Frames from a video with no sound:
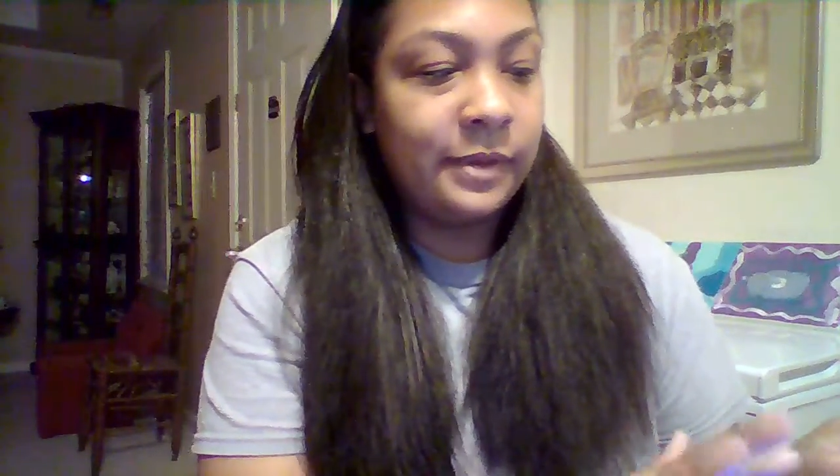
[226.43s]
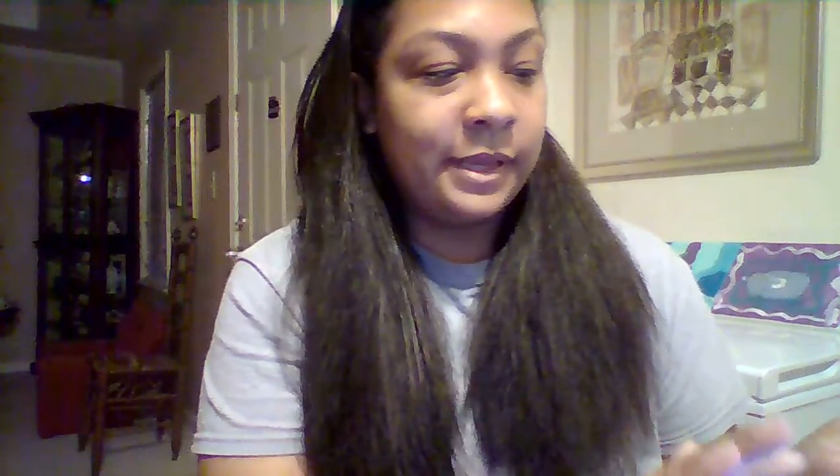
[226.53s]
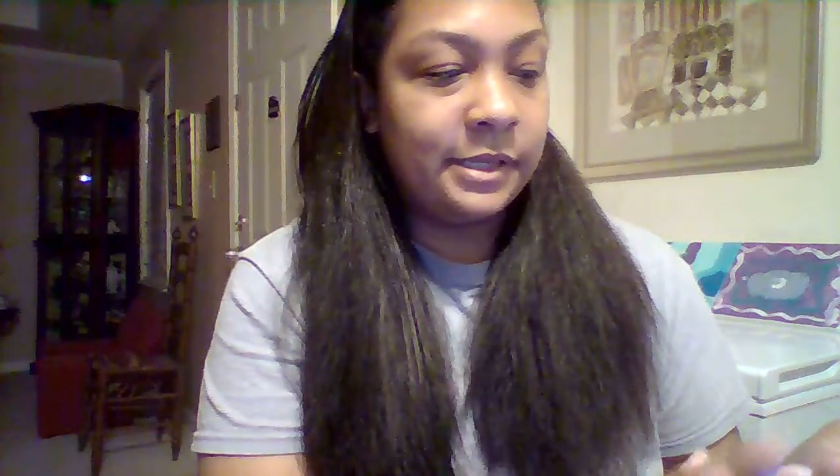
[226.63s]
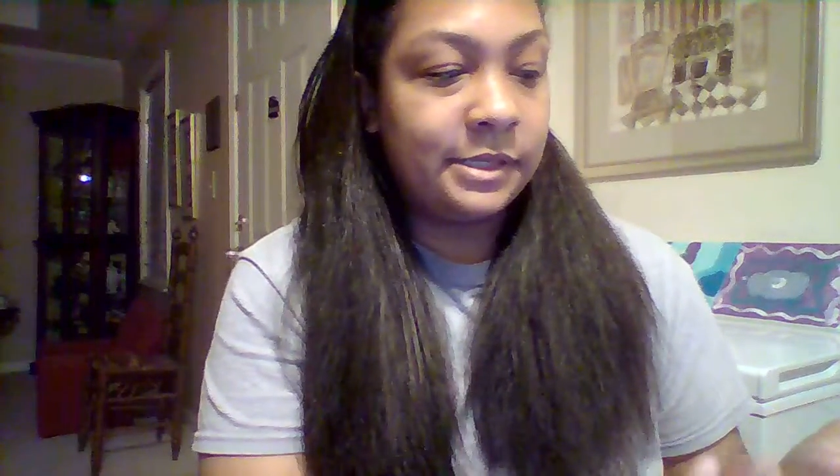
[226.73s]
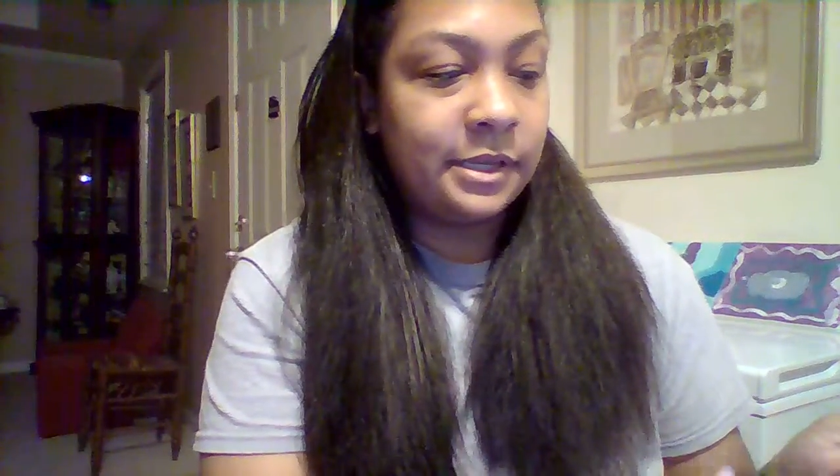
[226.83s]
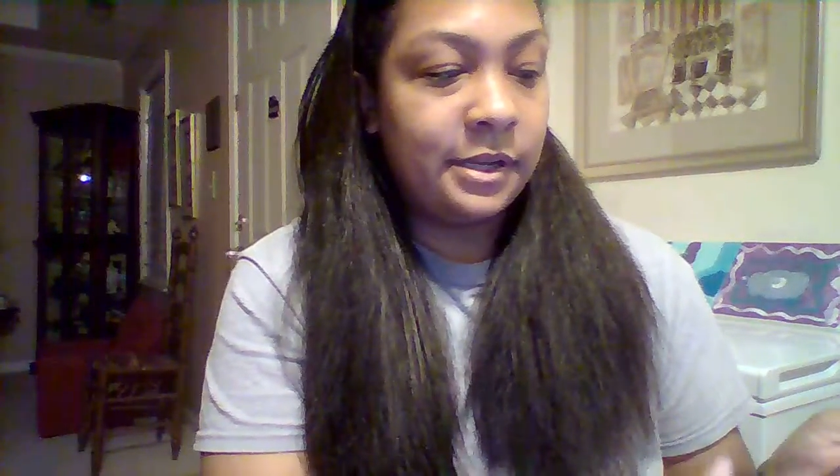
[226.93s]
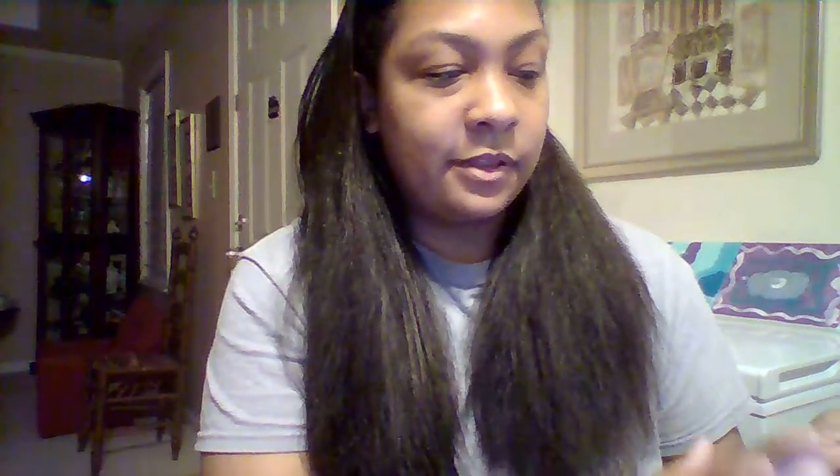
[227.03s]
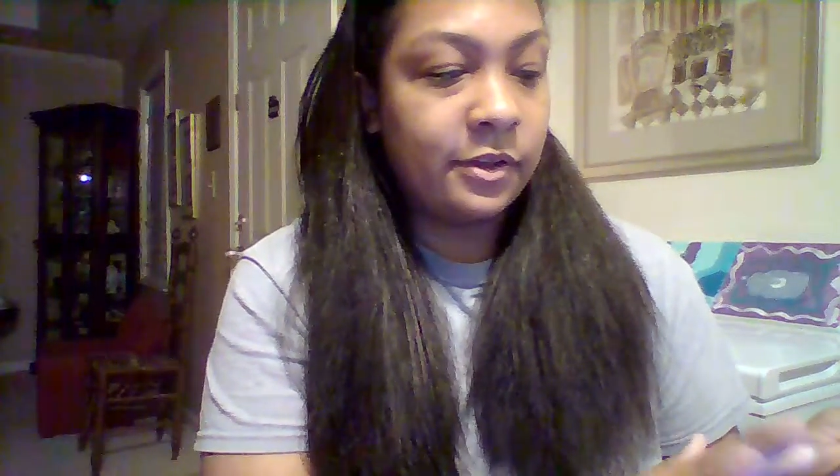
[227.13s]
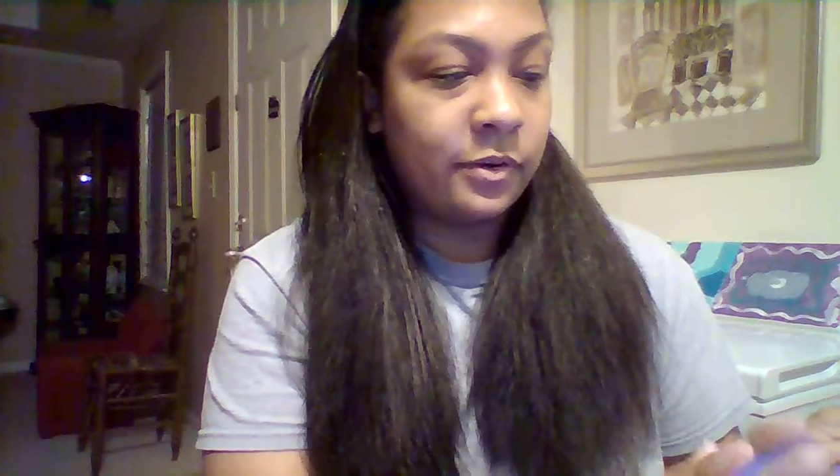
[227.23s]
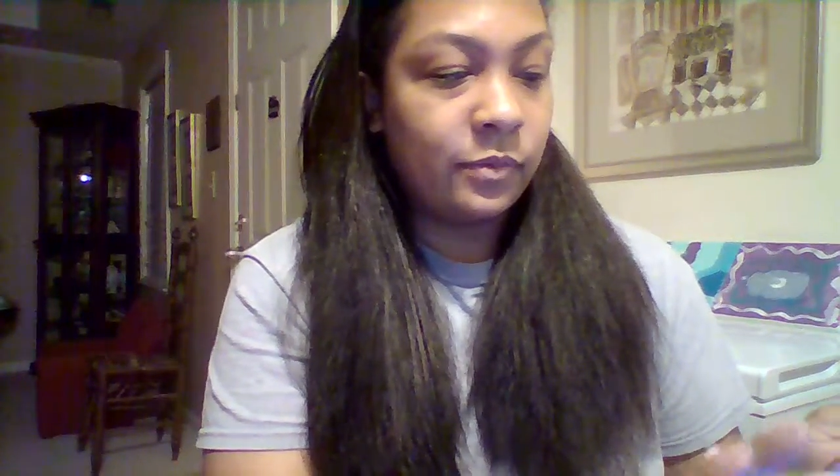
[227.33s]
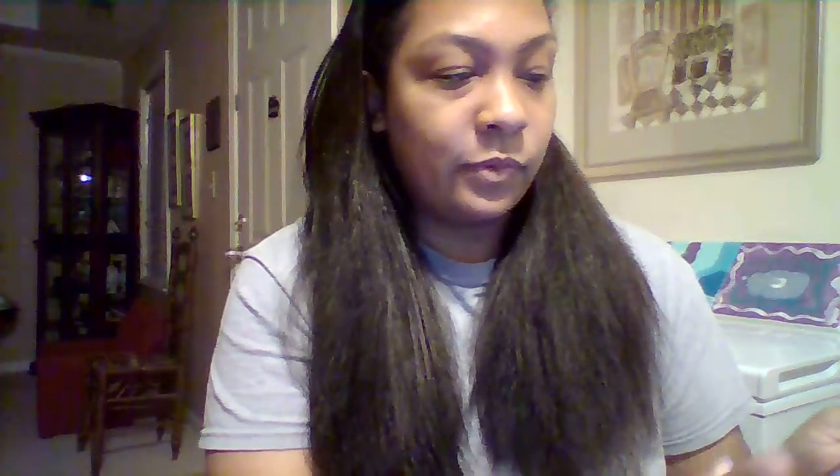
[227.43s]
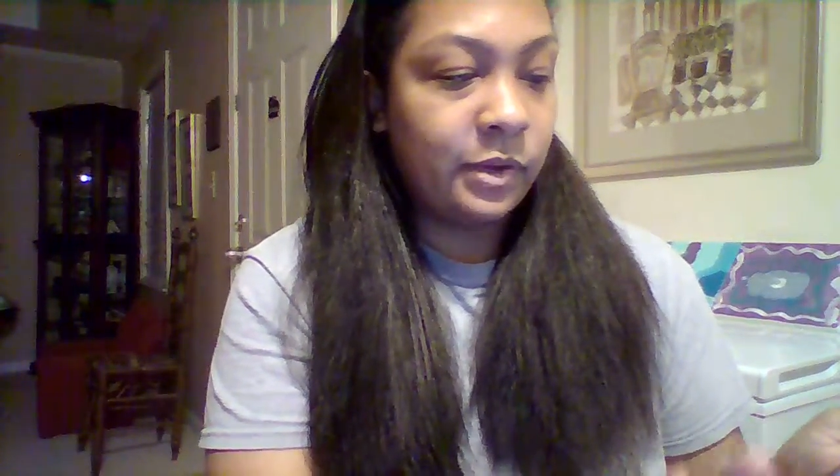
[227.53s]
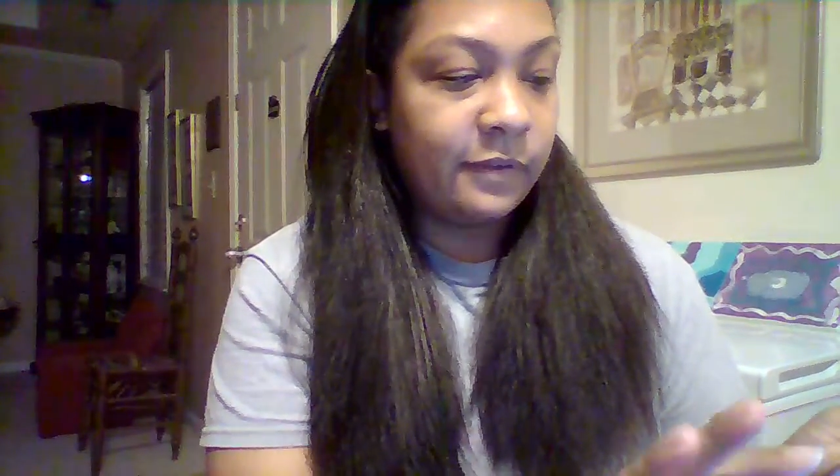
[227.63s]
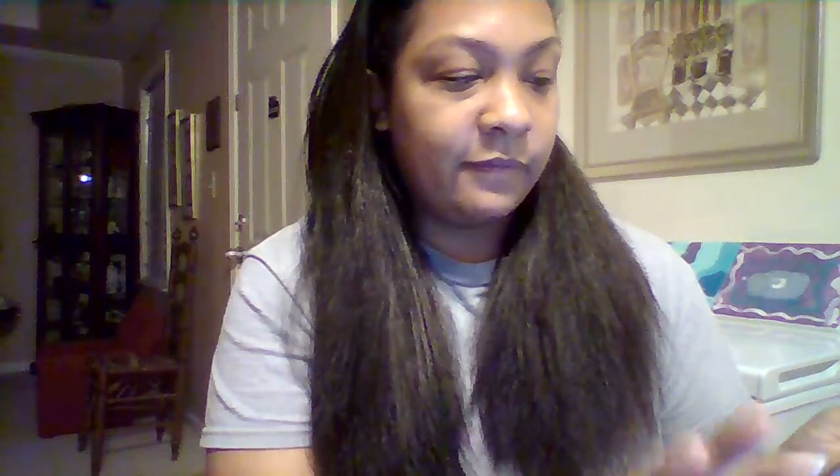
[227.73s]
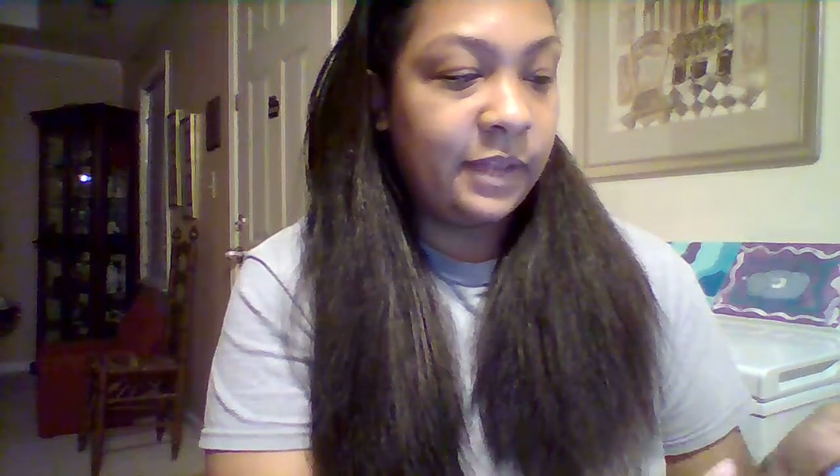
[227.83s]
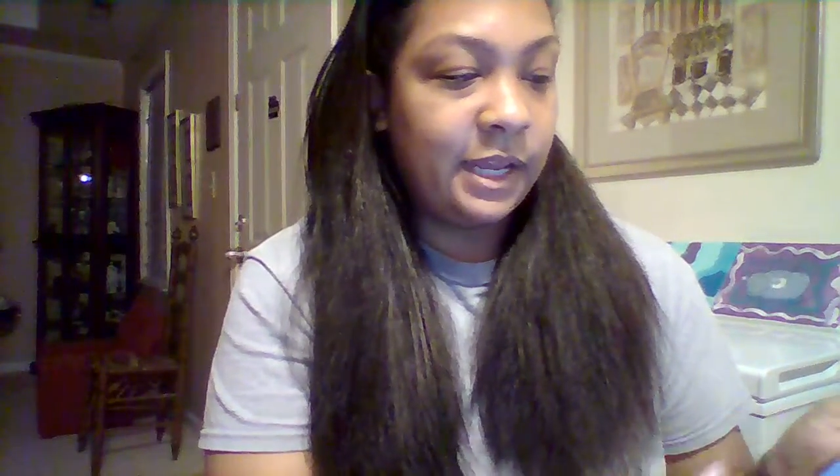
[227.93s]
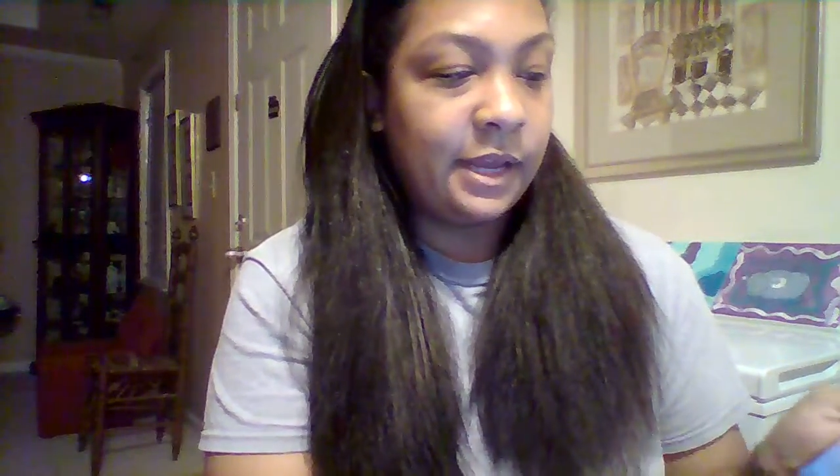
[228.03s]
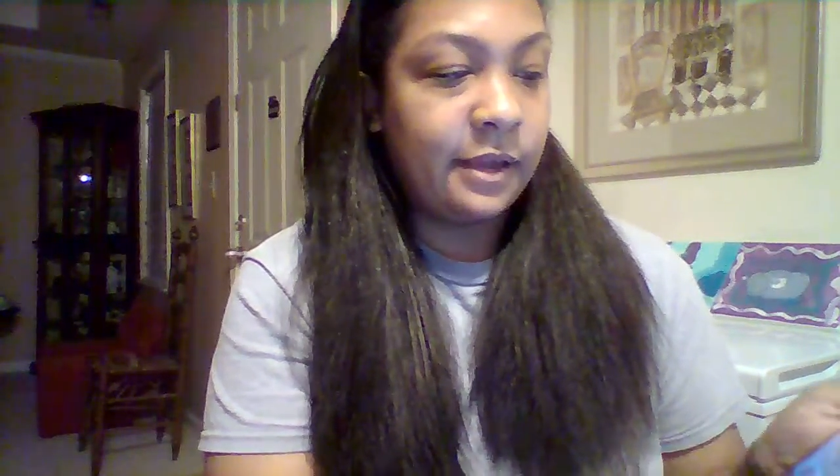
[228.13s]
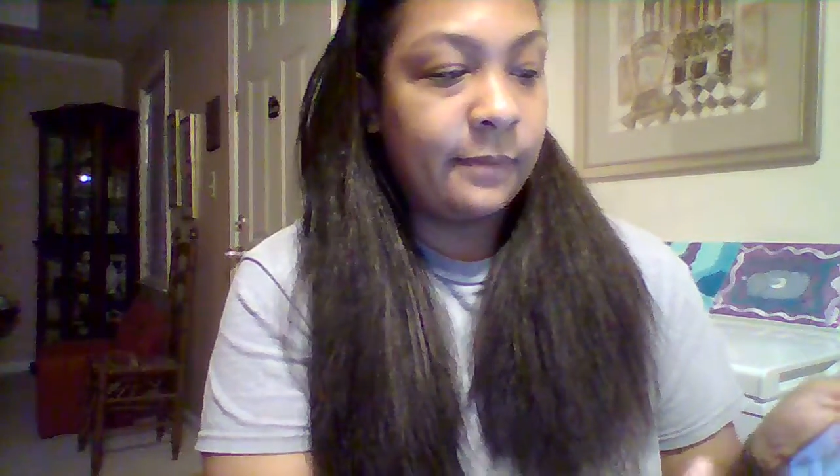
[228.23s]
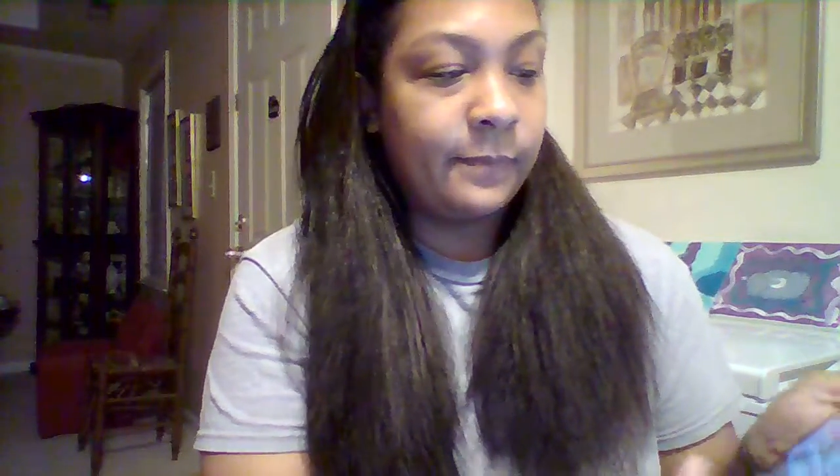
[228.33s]
is another one of
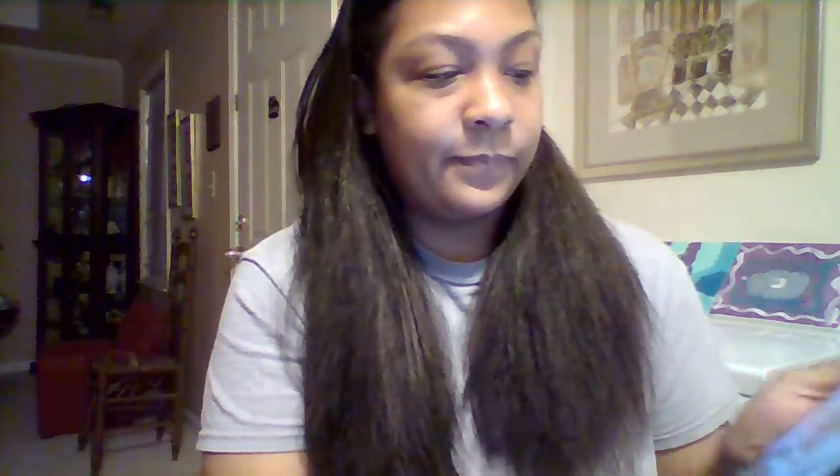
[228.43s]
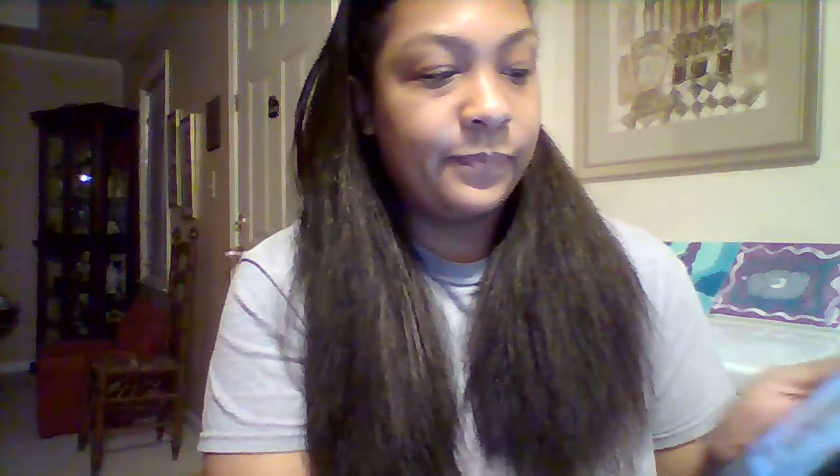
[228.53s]
the